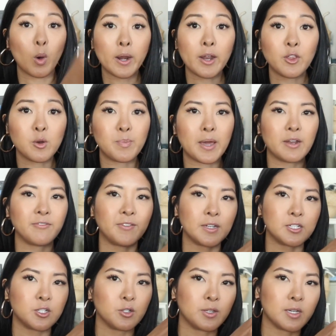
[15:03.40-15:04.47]
one other
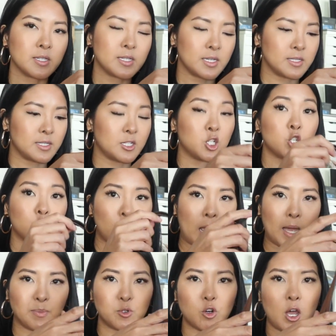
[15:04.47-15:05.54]
benefit to this is a
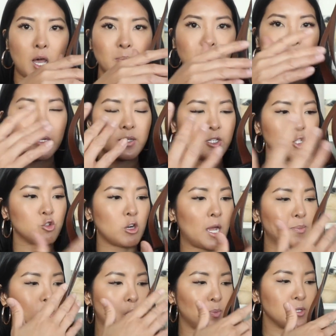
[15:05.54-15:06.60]
strap drop. The
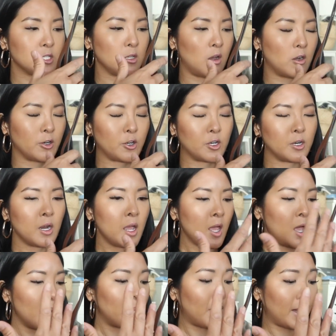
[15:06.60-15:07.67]
strap drop is longer
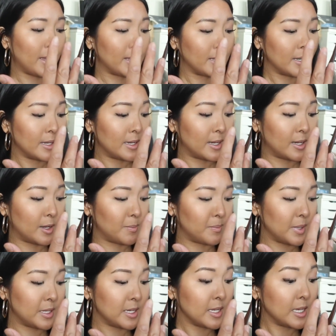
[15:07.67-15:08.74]
by
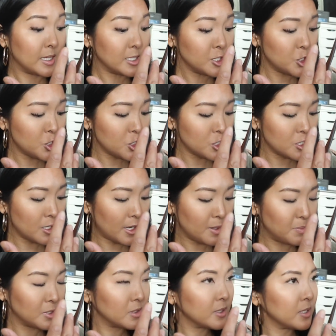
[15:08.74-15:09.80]
an inch, I
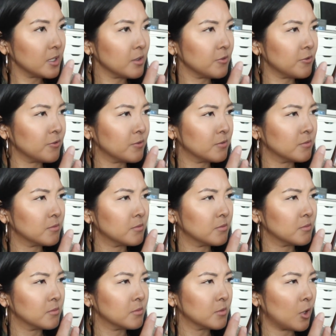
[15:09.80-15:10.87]
believe,
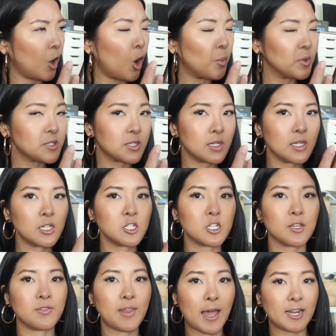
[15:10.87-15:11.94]
almost an inch,
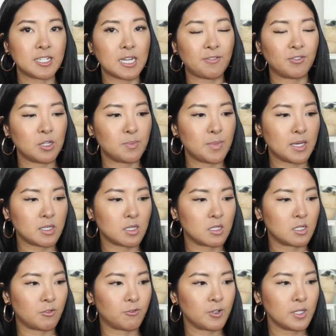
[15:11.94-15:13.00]
and that definitely makes a
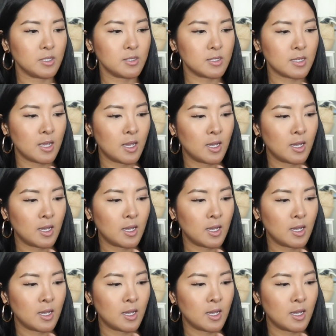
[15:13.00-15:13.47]
difference.